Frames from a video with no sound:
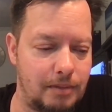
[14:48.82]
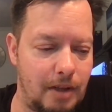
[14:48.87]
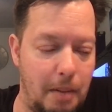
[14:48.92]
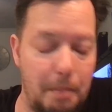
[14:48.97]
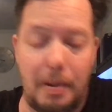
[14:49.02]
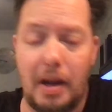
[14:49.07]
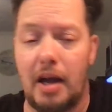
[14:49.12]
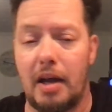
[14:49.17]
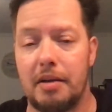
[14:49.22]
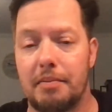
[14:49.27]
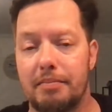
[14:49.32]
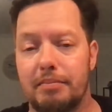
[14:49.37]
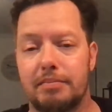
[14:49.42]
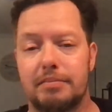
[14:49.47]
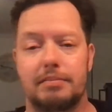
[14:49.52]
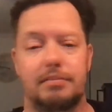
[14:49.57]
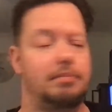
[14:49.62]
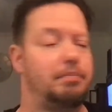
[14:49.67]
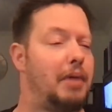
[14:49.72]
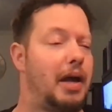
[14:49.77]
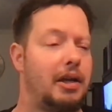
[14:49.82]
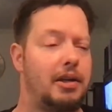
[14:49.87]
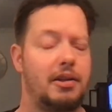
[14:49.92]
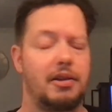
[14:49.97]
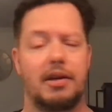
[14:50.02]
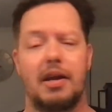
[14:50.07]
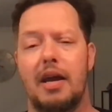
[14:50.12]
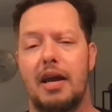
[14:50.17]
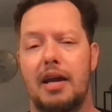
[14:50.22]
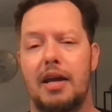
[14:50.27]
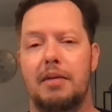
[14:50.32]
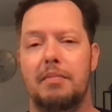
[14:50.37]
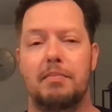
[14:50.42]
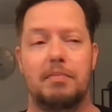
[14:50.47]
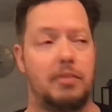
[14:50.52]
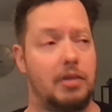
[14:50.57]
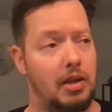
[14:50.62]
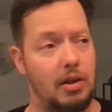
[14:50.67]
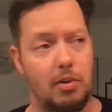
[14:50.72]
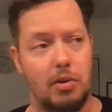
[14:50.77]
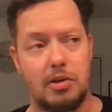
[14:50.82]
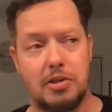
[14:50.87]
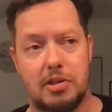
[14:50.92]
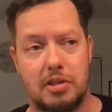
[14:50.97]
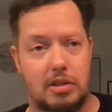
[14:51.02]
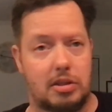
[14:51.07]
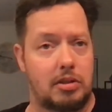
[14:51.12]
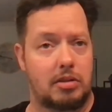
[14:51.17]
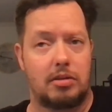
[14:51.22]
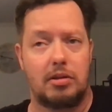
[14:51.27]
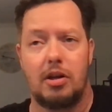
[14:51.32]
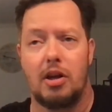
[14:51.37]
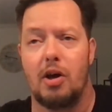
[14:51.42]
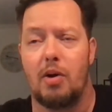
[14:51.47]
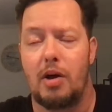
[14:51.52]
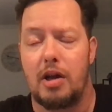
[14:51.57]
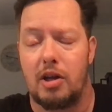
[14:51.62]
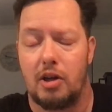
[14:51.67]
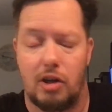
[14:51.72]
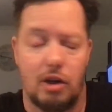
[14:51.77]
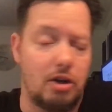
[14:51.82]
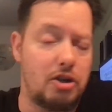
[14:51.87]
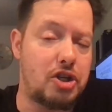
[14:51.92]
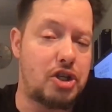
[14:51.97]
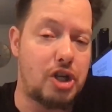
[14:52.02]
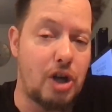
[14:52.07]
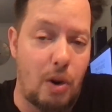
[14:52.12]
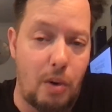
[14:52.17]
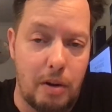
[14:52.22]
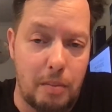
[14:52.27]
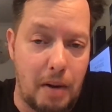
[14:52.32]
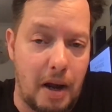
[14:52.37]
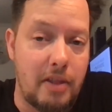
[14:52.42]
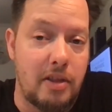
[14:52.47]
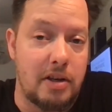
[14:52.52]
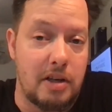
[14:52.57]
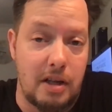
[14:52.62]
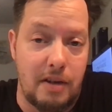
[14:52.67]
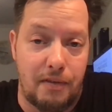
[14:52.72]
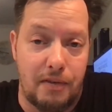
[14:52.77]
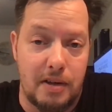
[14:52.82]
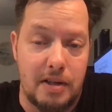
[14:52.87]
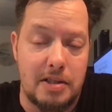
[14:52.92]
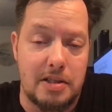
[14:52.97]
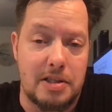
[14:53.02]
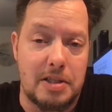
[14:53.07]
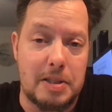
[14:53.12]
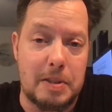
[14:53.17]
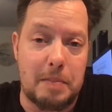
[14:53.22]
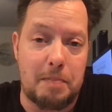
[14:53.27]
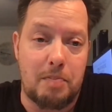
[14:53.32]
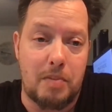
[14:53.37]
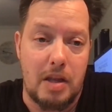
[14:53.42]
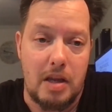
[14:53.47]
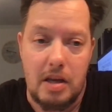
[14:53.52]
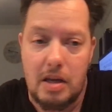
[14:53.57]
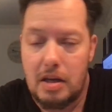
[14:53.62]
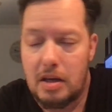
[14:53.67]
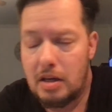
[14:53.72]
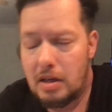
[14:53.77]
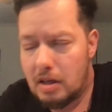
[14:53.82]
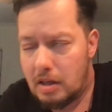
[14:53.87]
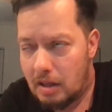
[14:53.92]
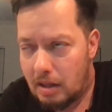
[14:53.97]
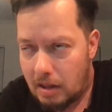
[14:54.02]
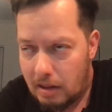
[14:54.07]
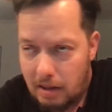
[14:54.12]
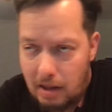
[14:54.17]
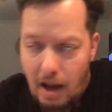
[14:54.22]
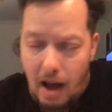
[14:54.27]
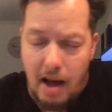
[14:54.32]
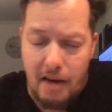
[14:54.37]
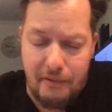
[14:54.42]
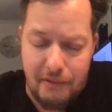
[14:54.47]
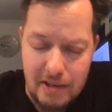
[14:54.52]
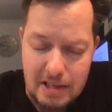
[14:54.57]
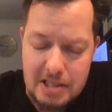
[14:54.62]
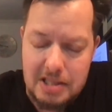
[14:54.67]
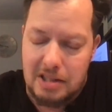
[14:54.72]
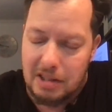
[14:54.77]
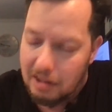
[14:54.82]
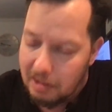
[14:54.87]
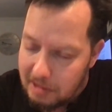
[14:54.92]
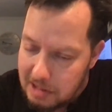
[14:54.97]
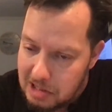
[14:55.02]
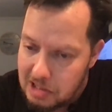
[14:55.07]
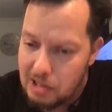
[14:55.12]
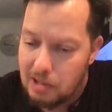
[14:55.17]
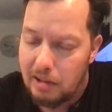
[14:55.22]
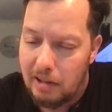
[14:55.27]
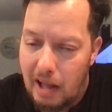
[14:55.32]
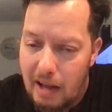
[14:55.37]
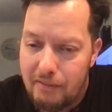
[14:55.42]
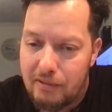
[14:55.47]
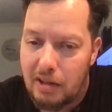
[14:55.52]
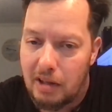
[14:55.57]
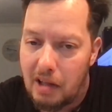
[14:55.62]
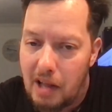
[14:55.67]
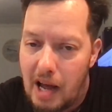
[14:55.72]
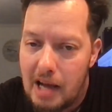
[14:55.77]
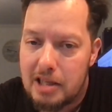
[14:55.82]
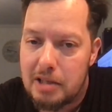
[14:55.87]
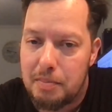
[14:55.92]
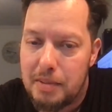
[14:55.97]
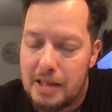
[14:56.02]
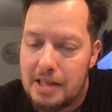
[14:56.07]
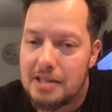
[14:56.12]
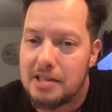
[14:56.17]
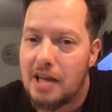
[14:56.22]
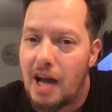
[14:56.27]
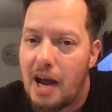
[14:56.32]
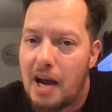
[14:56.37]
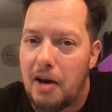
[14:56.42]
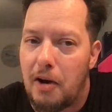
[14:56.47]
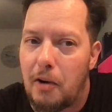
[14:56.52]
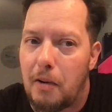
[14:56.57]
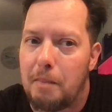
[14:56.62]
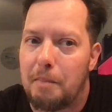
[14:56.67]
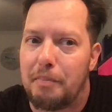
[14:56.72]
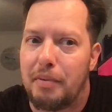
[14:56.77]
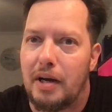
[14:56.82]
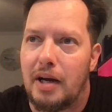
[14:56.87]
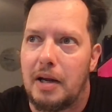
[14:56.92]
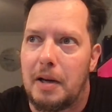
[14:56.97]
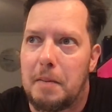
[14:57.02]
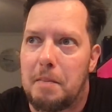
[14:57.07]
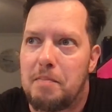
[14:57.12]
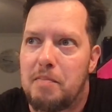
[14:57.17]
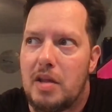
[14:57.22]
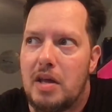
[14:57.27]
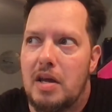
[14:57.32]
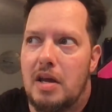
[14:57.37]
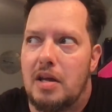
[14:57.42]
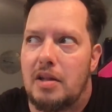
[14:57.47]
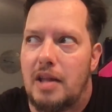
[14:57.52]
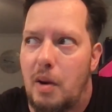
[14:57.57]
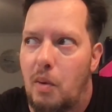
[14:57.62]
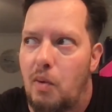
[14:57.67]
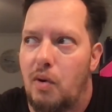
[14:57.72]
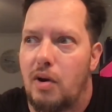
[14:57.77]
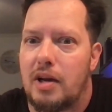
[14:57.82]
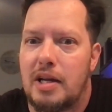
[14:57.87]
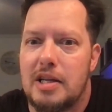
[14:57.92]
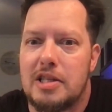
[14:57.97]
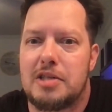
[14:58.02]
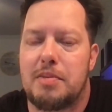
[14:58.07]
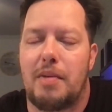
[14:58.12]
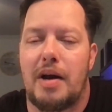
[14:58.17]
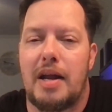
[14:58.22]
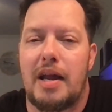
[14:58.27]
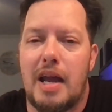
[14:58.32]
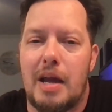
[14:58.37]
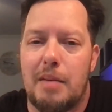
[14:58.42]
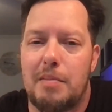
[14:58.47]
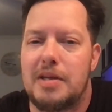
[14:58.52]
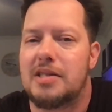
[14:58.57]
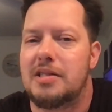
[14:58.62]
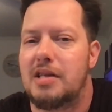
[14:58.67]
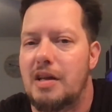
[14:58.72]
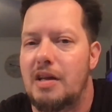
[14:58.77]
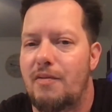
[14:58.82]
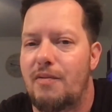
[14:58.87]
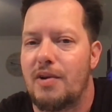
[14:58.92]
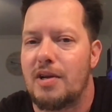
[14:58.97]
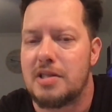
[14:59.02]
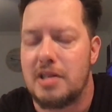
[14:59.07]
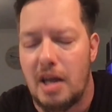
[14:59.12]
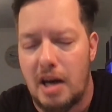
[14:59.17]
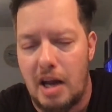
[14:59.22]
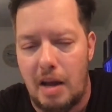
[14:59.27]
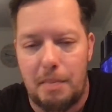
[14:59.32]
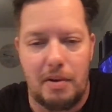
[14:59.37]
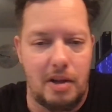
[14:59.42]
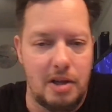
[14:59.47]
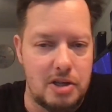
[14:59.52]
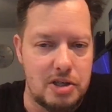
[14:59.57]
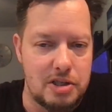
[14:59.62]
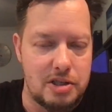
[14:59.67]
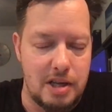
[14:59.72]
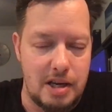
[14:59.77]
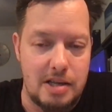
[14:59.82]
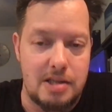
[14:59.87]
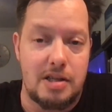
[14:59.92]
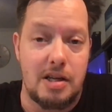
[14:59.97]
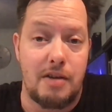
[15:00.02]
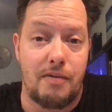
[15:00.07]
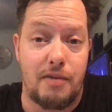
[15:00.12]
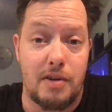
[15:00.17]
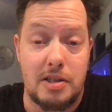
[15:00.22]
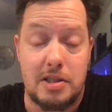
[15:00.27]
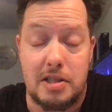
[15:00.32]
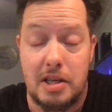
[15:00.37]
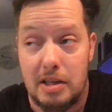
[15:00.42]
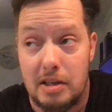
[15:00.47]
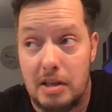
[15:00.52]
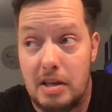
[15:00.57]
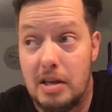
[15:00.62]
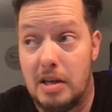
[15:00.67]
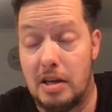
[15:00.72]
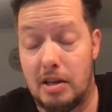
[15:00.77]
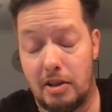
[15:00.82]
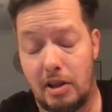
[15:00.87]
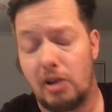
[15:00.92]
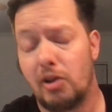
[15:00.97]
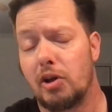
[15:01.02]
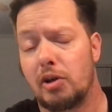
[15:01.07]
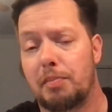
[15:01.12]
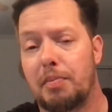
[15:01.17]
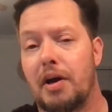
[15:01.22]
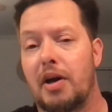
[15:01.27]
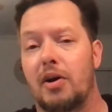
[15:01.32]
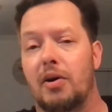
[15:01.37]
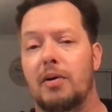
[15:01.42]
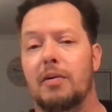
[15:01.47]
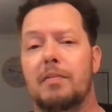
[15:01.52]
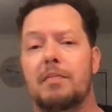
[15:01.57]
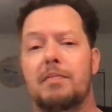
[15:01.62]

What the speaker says: But back to the game, it was, a good showing by the defense. The offense still left a lot to be desired, but they were against Miami's defense, not Appalachian State's defense, and they looked better.